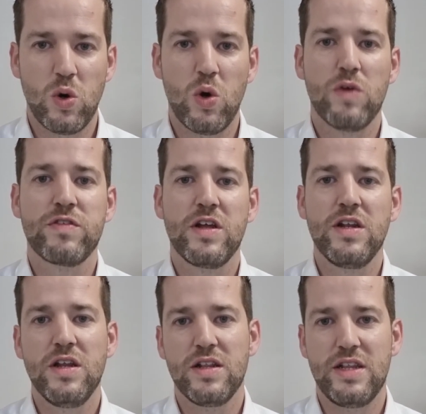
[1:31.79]

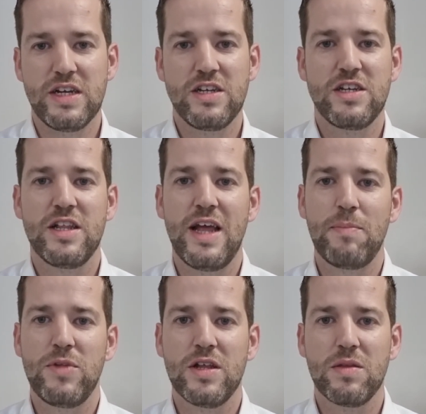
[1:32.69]
Often this is
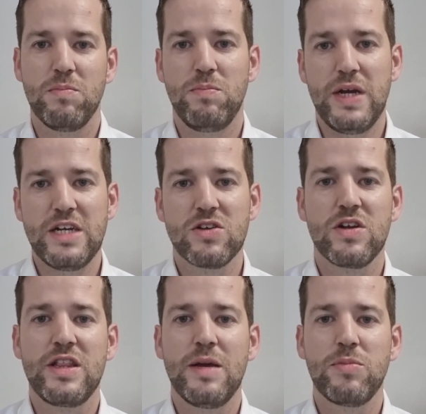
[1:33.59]
adapted based on the
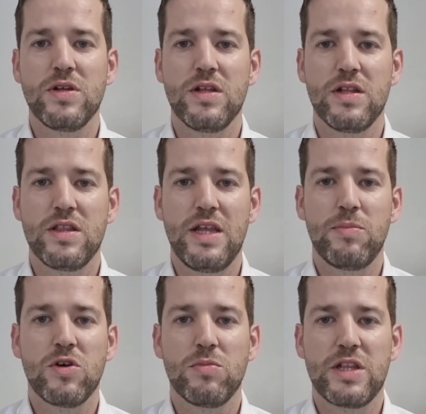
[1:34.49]
typ
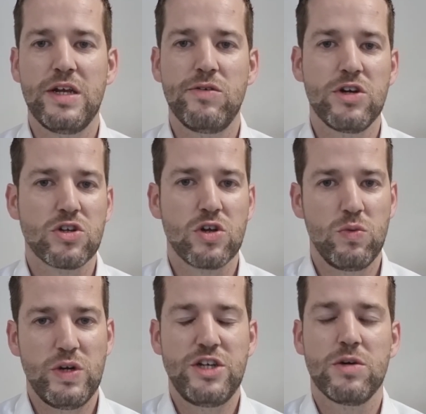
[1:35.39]
typical materials
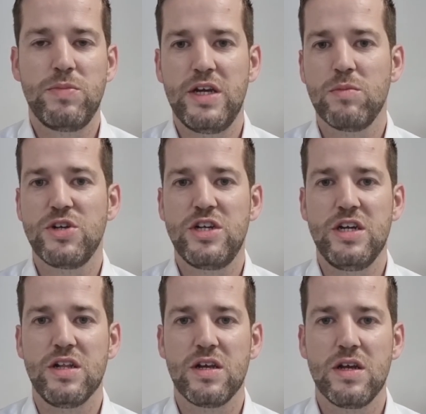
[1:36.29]
which are being
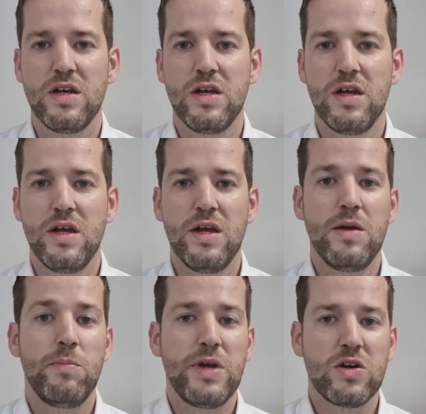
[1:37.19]
machined.
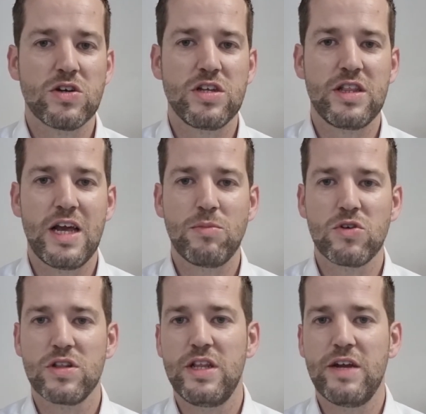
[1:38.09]
Because the thermal
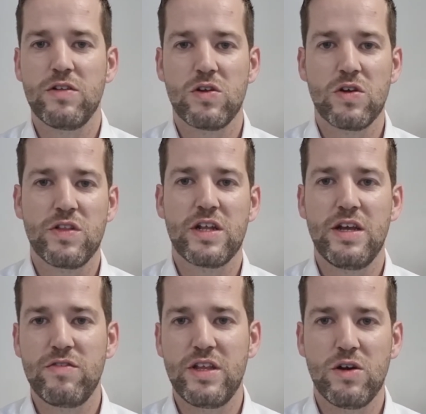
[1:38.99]
condu
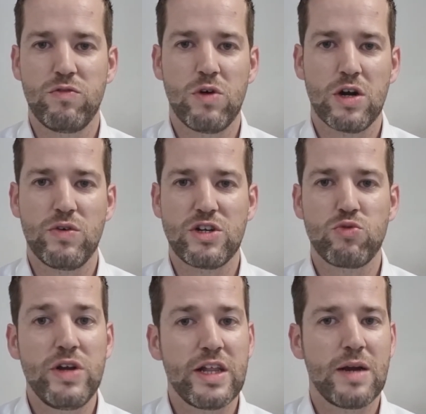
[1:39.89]
conductivity of water is
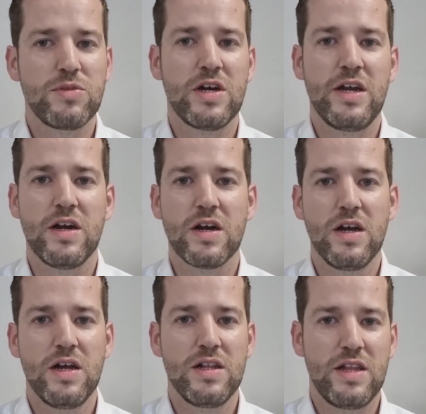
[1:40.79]
three times higher
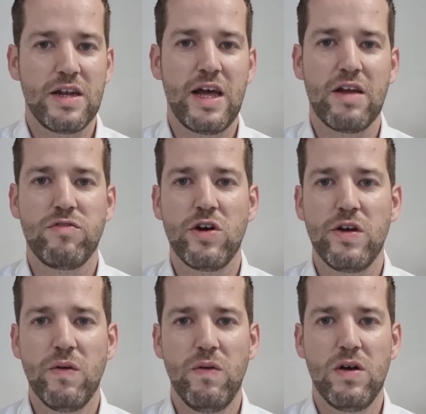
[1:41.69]
than that of
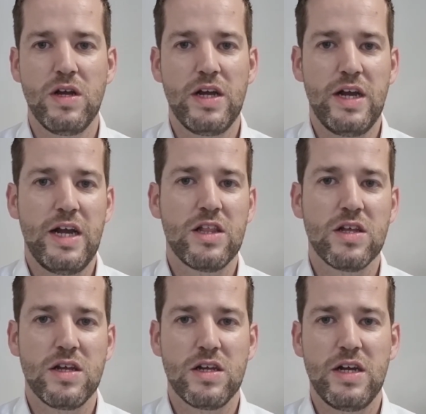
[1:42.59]
oil,
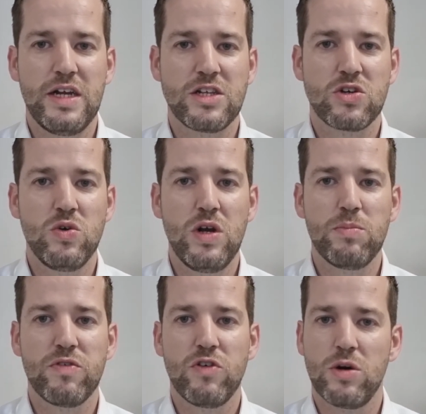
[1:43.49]
it, its cooling
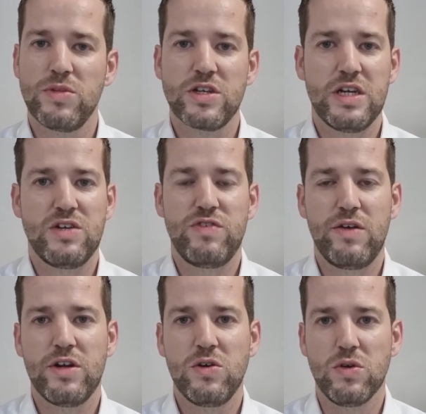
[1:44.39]
performance is
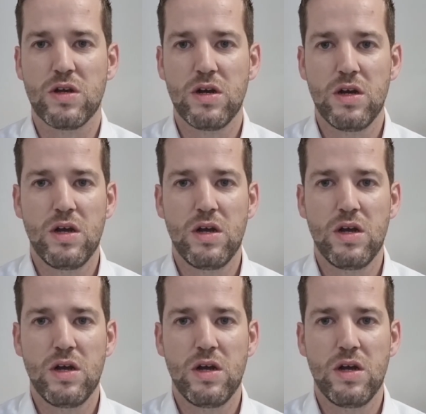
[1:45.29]
very good.